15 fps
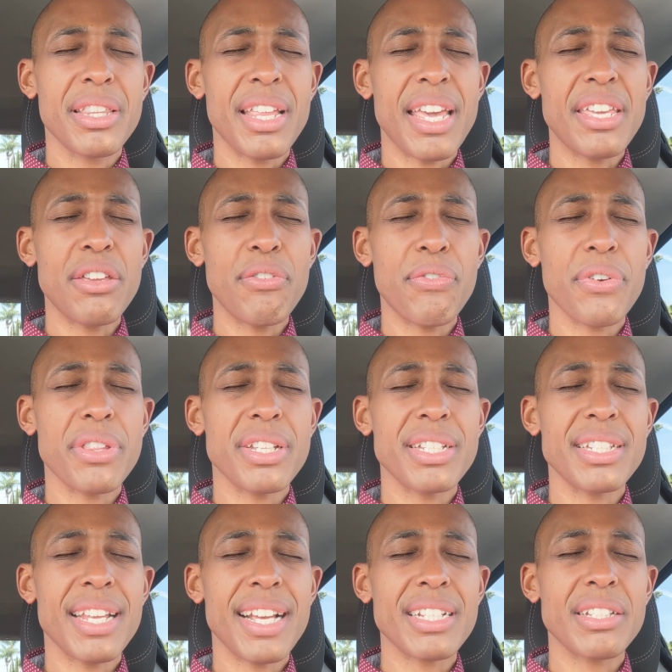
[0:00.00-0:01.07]
thank you for
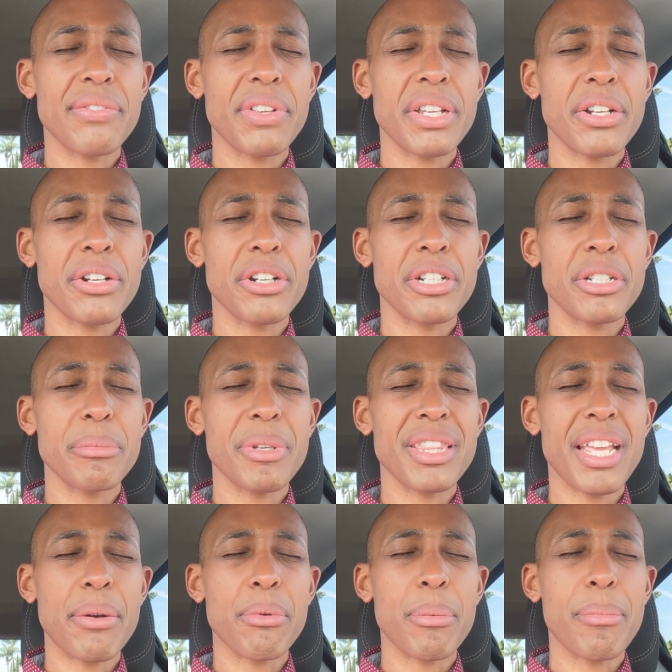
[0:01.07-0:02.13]
this text of encouragement
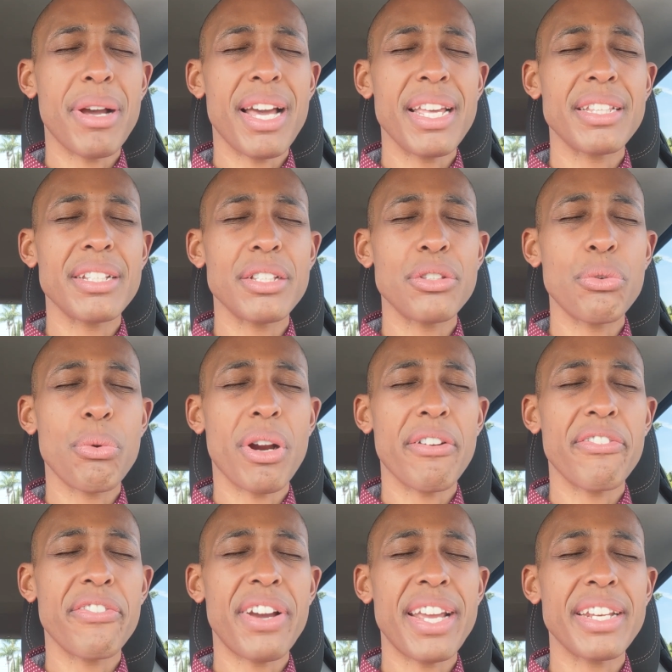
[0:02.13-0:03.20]
that reminds us who our
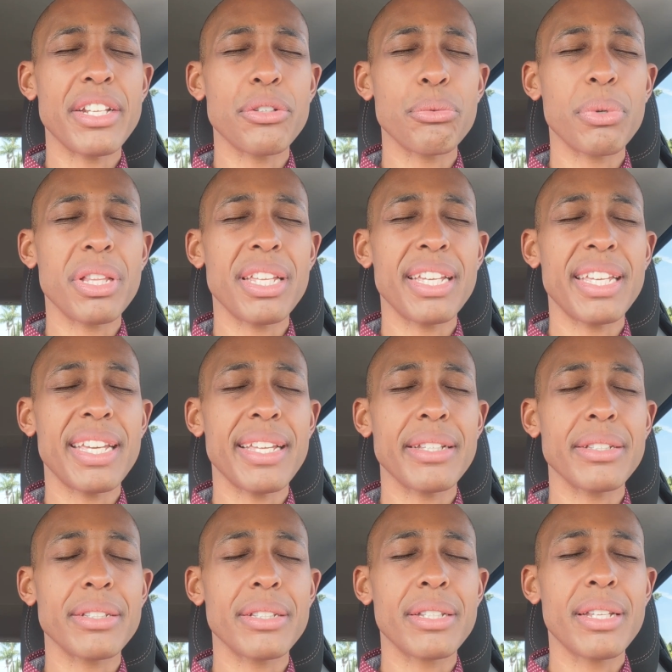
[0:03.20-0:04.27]
fight is really
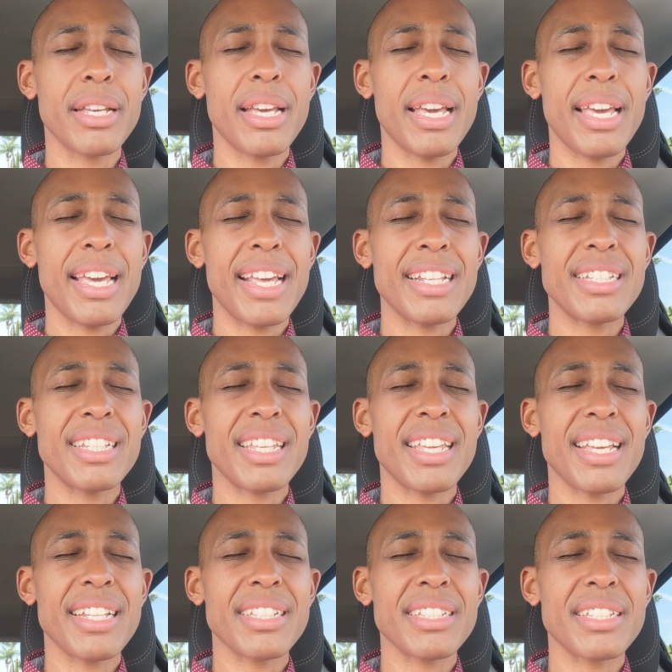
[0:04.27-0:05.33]
against. It's
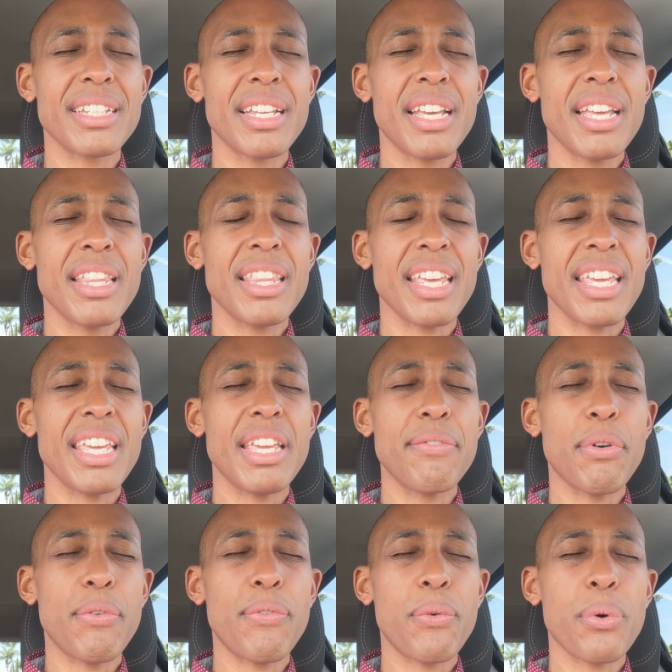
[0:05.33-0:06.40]
against the
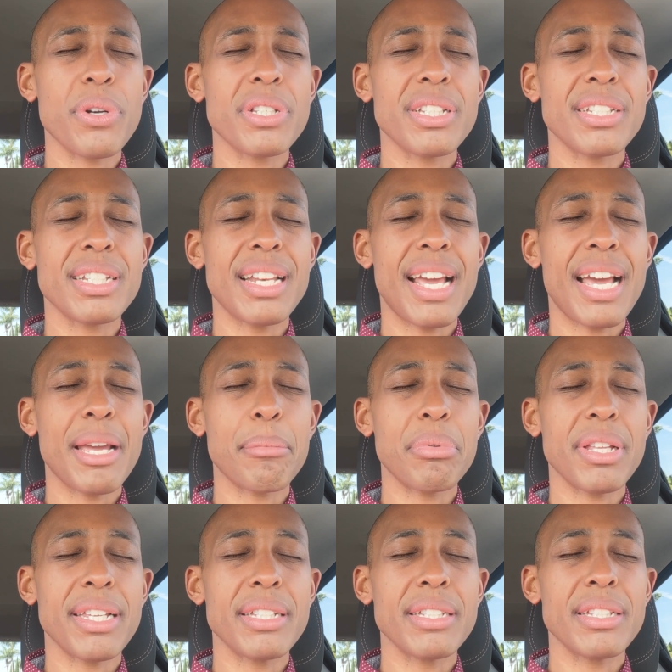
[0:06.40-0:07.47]
evil forces in high
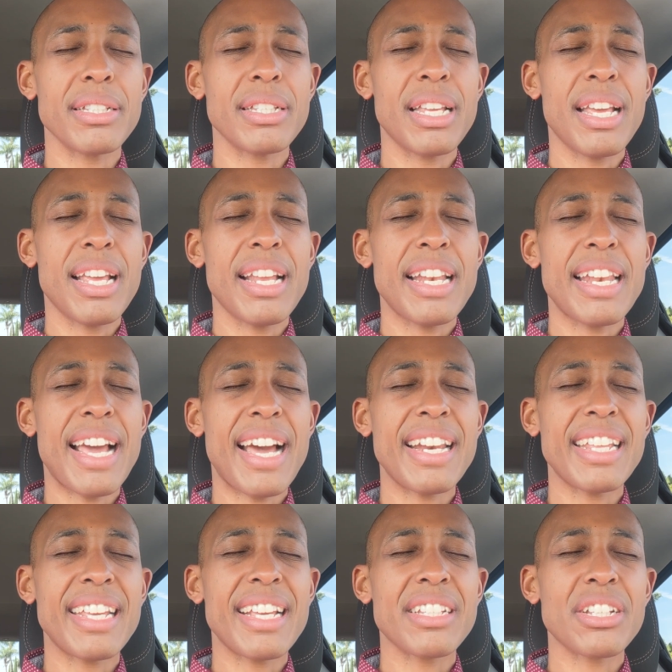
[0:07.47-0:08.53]
places, not
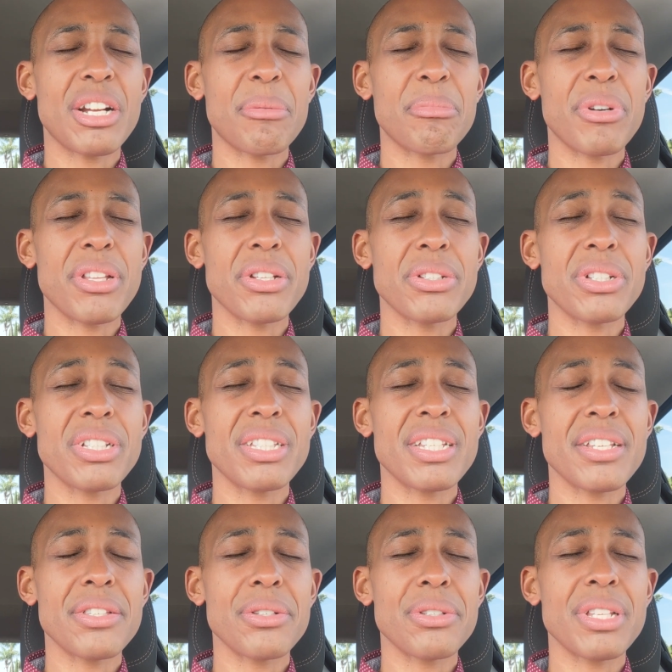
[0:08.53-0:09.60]
against our brothers and
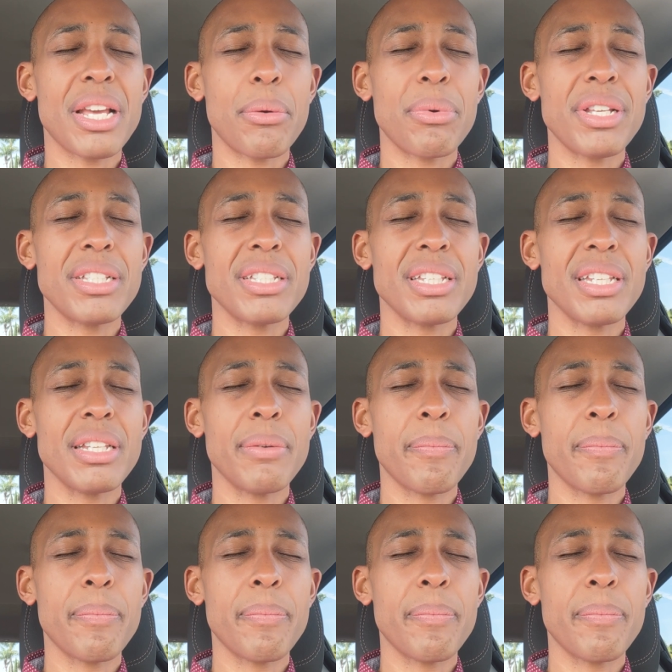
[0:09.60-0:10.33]
sisters that we see.